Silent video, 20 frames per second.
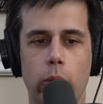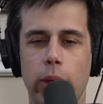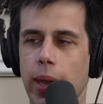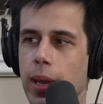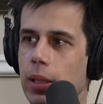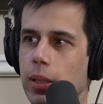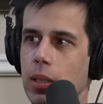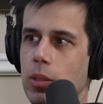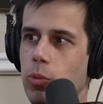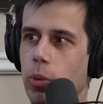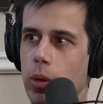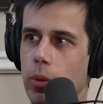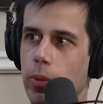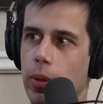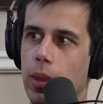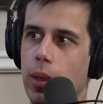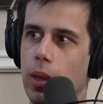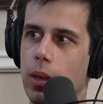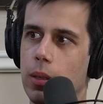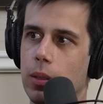Okay, let's work
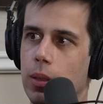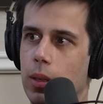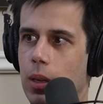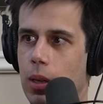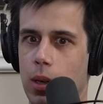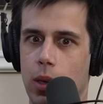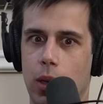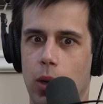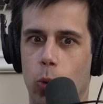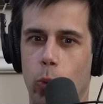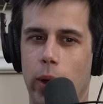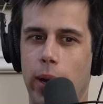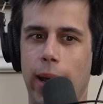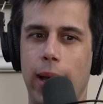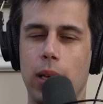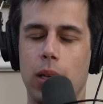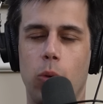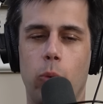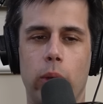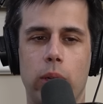with it. Exactly. What
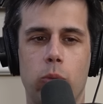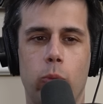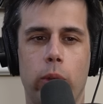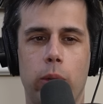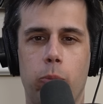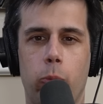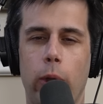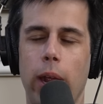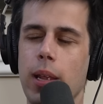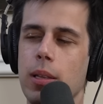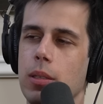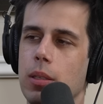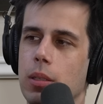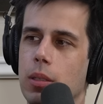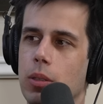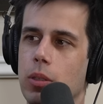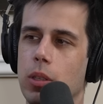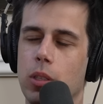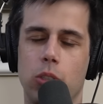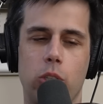ac- what what brands
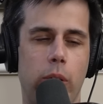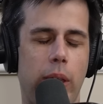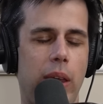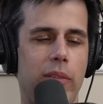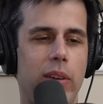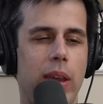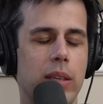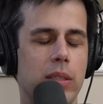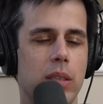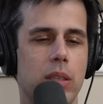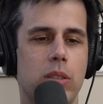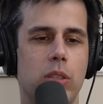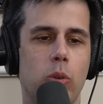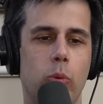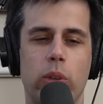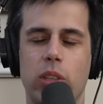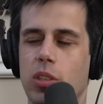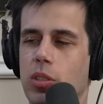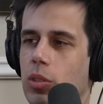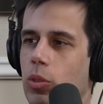do you have access to?
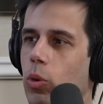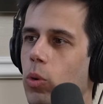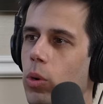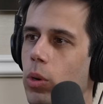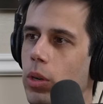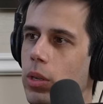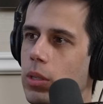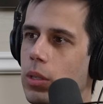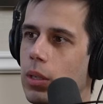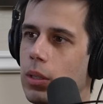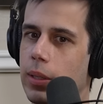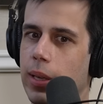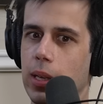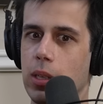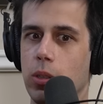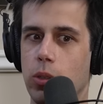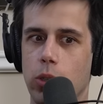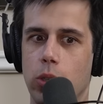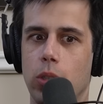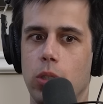What stores and
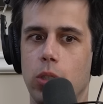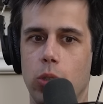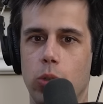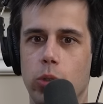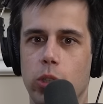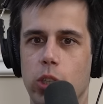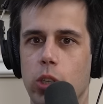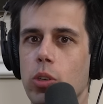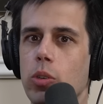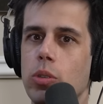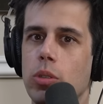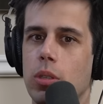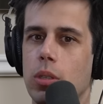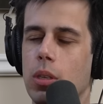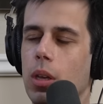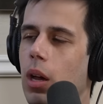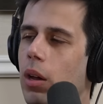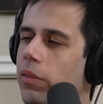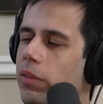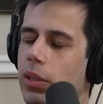can you do used
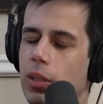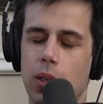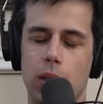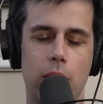stuff?